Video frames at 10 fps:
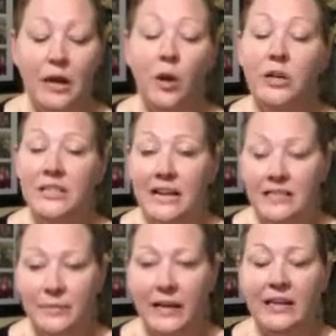
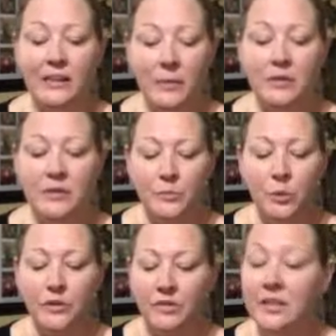Prioritize them, handling the most
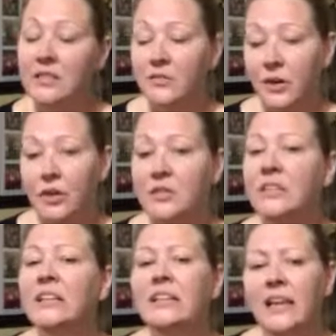important things first,
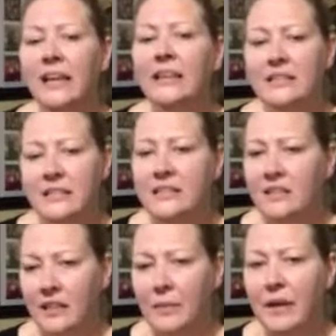unless that's
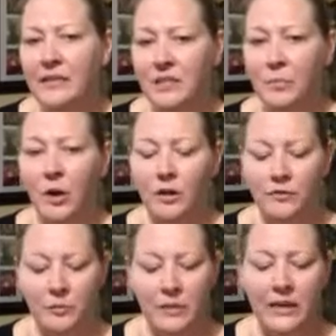a climactic part
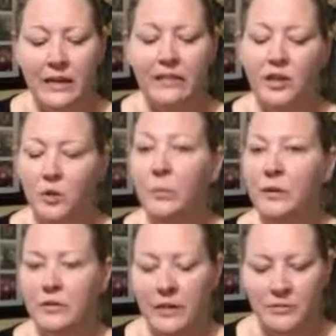of your meeting, and then you'll
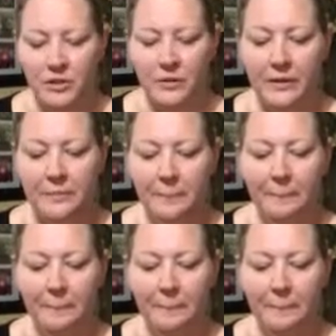build up to it.